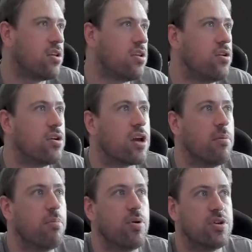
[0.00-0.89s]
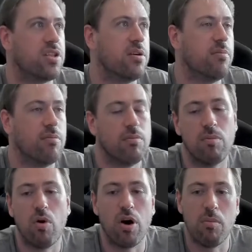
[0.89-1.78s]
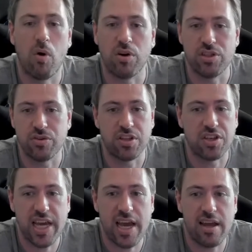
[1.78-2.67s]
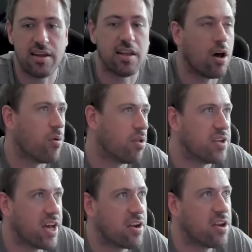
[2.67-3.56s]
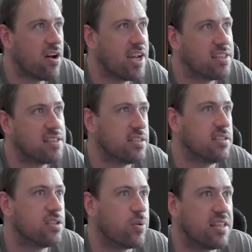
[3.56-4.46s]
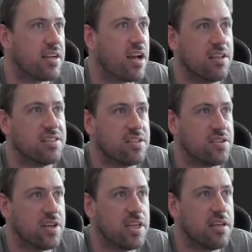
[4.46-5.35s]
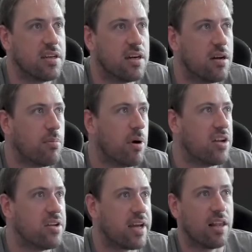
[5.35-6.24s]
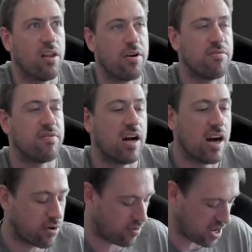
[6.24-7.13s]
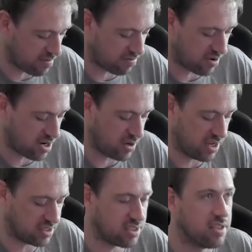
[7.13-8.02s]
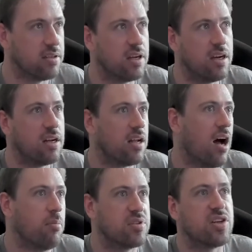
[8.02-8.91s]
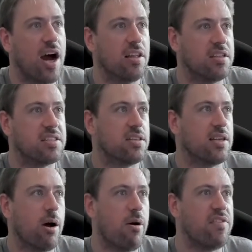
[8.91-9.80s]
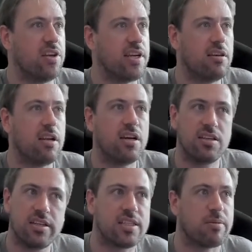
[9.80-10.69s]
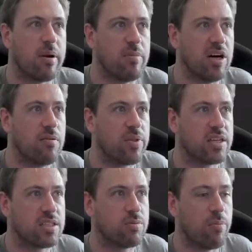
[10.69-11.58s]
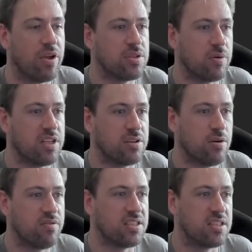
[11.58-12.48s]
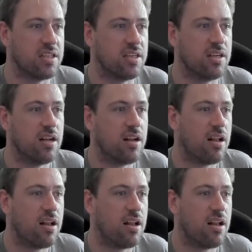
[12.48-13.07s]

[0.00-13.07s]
you can push them more and more during the day and lower them down at nights and tweak the colors as you need. But you get a lot of creative freedom here to style it still however you need. Just remember, swap those ones over to